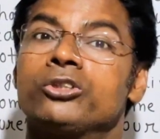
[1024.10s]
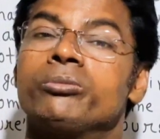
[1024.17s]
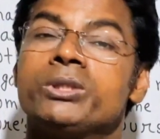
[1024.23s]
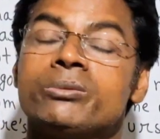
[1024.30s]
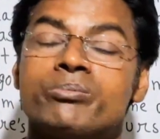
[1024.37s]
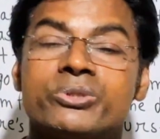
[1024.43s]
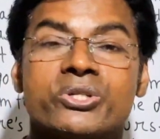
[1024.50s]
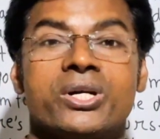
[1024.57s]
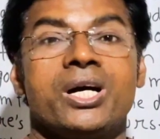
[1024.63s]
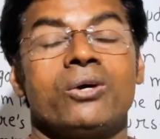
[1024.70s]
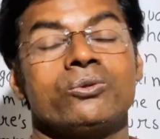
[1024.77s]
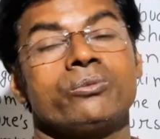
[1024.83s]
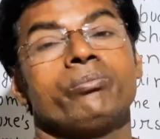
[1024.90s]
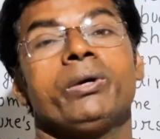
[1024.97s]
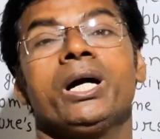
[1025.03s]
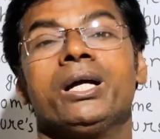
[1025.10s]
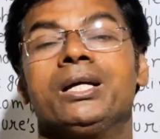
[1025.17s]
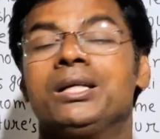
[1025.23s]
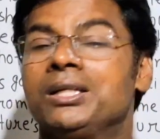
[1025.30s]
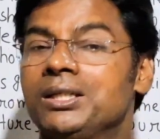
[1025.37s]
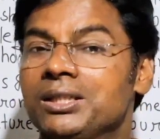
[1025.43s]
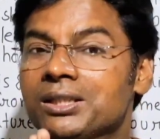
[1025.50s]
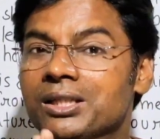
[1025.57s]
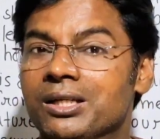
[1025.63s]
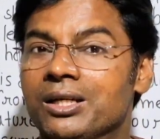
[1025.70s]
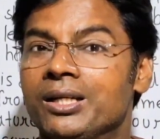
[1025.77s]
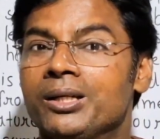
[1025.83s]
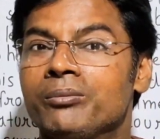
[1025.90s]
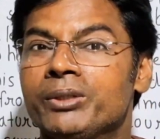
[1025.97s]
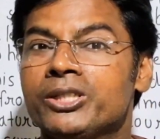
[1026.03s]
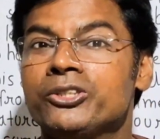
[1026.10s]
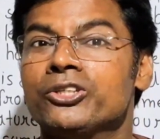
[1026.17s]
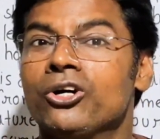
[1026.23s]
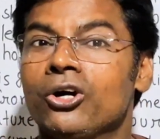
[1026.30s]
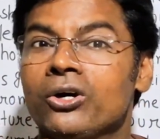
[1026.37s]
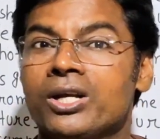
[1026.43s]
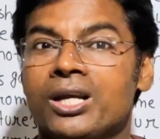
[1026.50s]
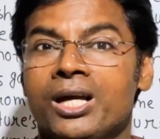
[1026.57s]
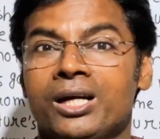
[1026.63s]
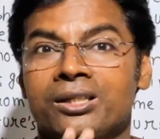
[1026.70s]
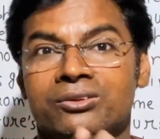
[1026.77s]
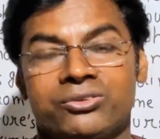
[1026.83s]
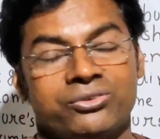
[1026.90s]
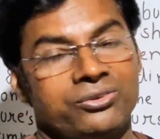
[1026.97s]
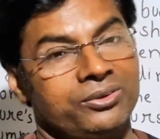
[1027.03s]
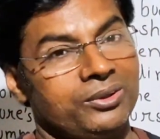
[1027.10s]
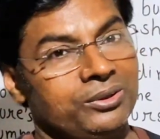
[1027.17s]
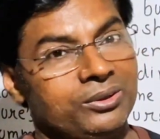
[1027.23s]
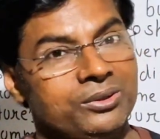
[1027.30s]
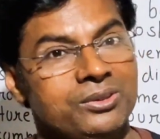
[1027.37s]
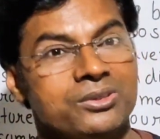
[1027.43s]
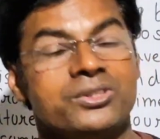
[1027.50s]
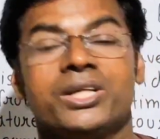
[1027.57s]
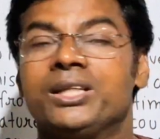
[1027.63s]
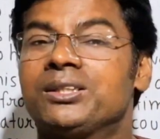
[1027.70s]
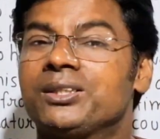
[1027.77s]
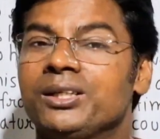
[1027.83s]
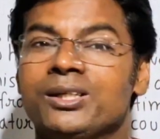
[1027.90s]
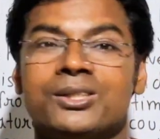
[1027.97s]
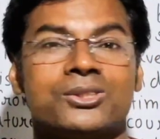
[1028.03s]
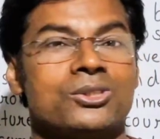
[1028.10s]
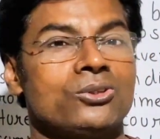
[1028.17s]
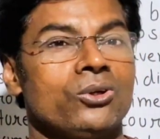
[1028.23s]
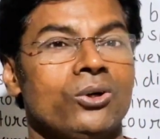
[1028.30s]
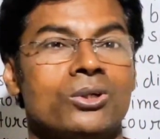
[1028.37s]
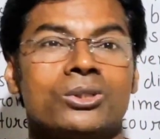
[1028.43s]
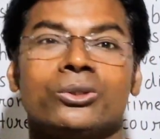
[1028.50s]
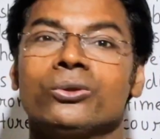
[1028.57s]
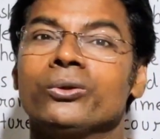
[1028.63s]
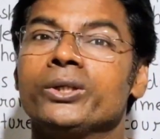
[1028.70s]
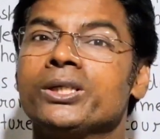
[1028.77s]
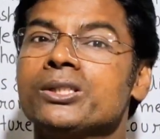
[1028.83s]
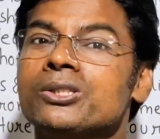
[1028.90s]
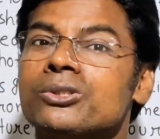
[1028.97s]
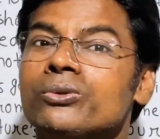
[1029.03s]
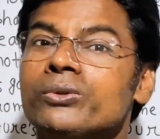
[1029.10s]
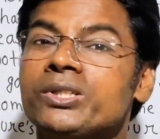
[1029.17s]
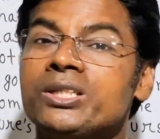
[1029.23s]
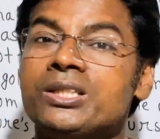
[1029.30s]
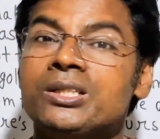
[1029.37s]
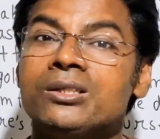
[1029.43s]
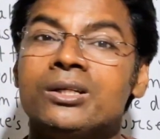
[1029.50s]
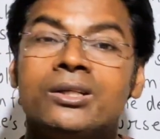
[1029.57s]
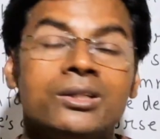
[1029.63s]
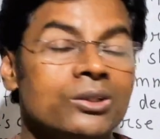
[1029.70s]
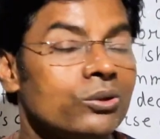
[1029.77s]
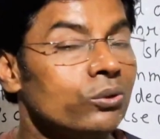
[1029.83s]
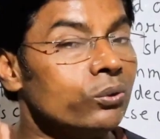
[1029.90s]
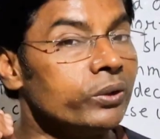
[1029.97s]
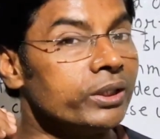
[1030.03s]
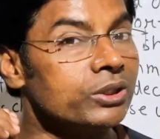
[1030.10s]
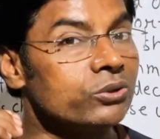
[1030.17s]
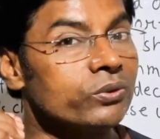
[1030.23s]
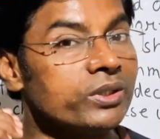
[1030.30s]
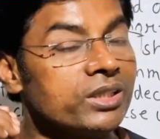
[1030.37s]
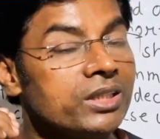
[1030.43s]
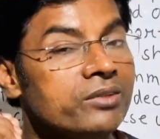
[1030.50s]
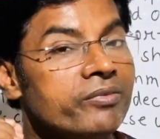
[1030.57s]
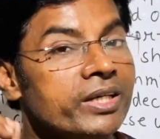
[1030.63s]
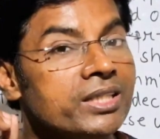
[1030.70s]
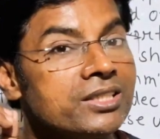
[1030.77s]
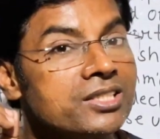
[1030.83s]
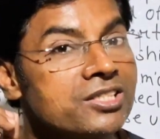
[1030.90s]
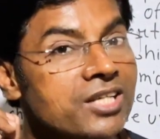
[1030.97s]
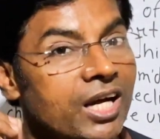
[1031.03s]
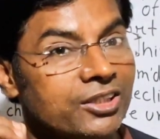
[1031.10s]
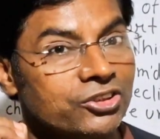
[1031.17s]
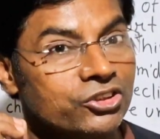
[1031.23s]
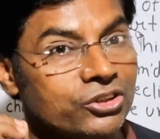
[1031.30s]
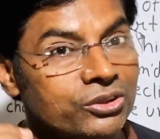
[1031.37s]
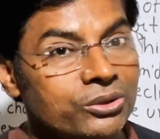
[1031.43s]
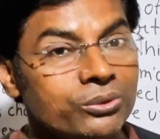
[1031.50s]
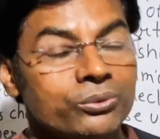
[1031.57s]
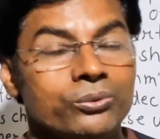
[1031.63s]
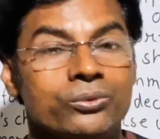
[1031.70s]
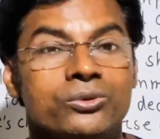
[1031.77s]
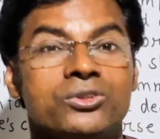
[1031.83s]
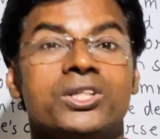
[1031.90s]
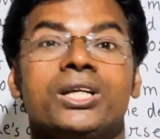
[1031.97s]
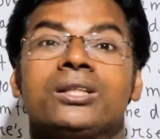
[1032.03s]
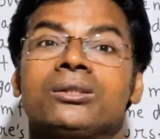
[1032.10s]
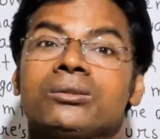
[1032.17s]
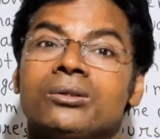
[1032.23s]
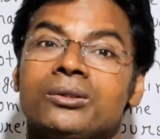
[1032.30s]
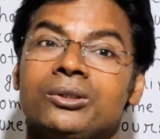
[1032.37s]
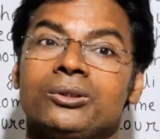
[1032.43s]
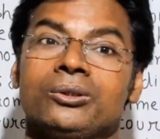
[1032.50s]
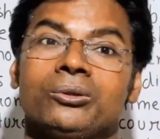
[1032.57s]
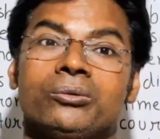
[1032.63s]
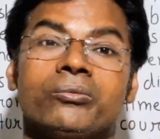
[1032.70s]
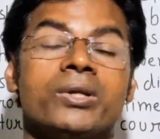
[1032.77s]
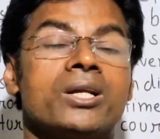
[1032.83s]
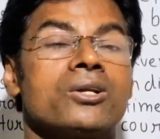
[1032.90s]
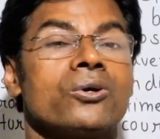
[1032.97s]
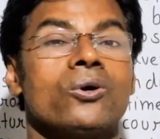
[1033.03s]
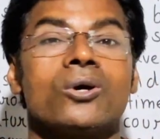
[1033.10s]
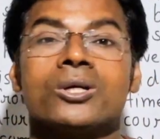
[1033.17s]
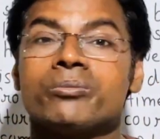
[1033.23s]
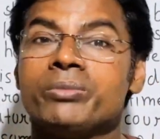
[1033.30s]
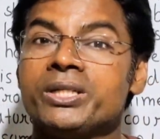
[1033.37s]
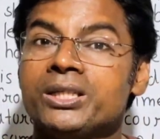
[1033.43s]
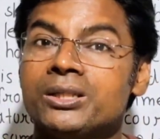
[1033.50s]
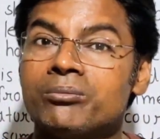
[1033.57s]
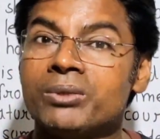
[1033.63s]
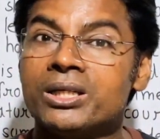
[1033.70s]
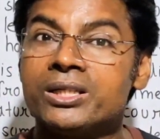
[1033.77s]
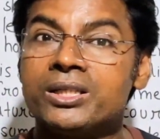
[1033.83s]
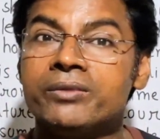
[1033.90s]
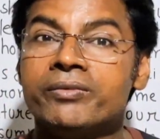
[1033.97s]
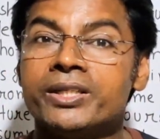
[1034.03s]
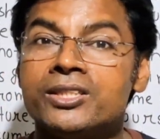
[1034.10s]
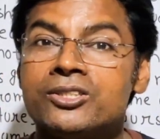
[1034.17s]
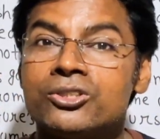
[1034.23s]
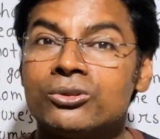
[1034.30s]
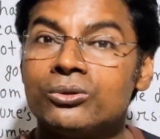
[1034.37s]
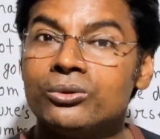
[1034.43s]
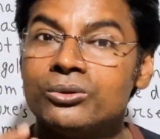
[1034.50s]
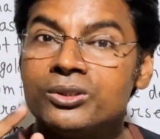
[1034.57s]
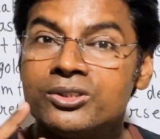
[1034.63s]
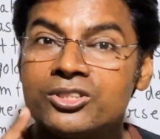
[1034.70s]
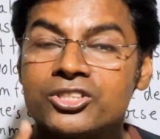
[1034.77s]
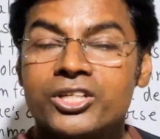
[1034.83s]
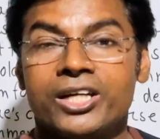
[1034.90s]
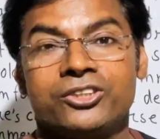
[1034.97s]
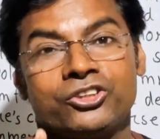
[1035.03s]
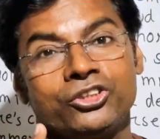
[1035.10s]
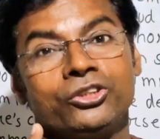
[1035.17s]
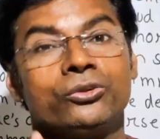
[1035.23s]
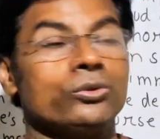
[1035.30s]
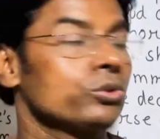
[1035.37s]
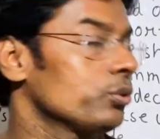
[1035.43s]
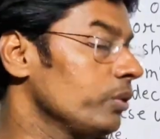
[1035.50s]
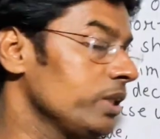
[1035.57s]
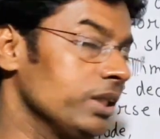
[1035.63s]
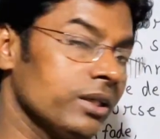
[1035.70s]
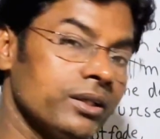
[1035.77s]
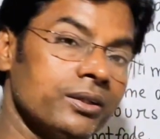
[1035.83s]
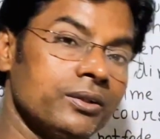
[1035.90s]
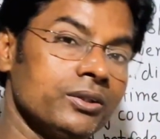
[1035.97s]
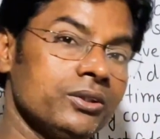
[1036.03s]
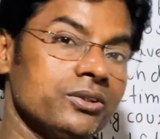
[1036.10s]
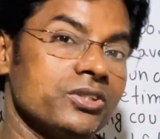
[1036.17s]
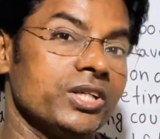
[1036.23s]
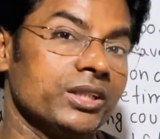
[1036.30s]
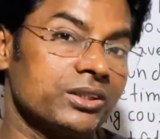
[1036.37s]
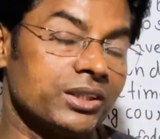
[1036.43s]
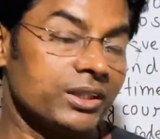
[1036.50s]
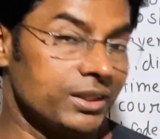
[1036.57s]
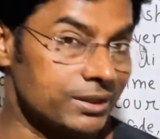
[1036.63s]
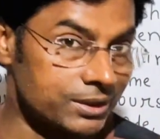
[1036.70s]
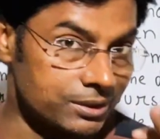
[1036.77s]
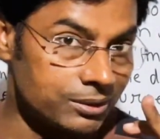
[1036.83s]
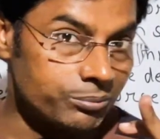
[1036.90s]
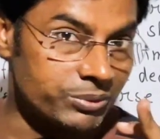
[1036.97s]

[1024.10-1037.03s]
to be proud by claiming your life. Death is not going to even touch you. Death will not be able even to touch you. So here death is